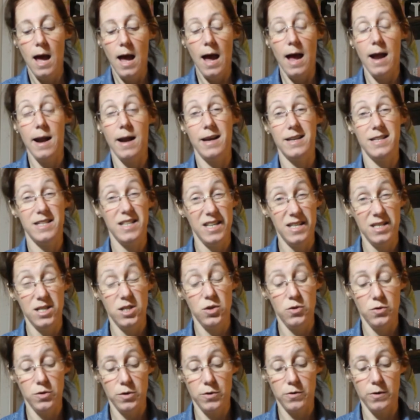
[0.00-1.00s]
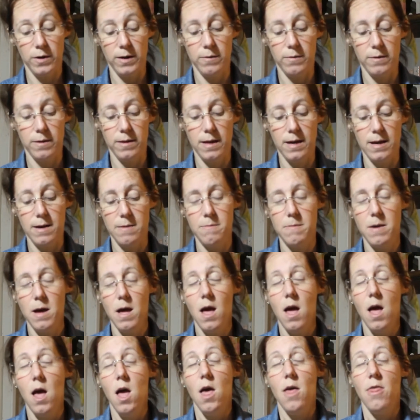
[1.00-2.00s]
and I tend to agree with them,
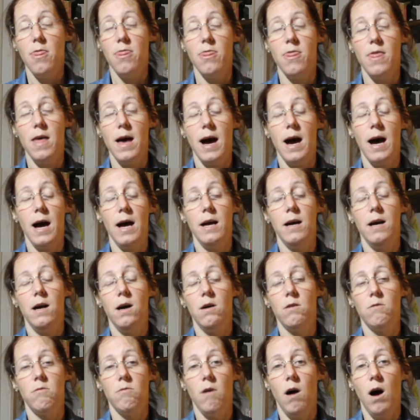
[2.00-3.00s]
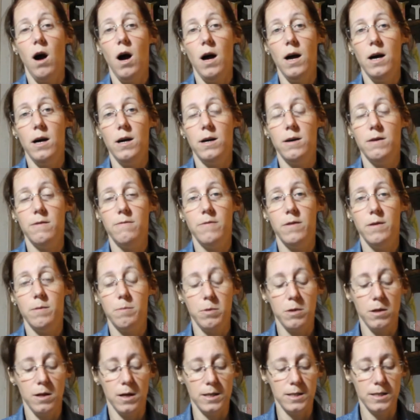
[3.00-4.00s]
that a lot of the
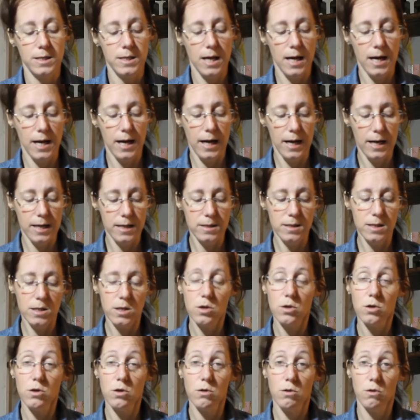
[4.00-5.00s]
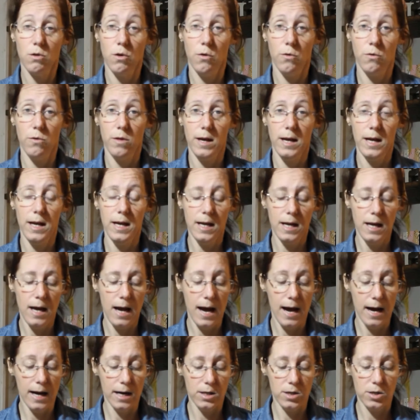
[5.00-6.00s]
plus size clothing
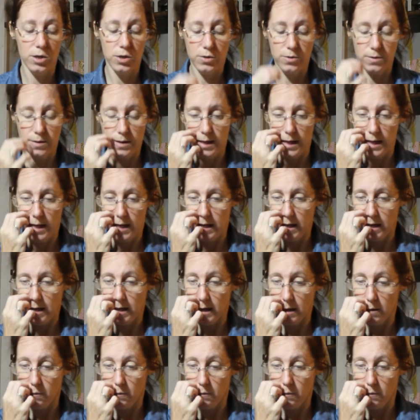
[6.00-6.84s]
actually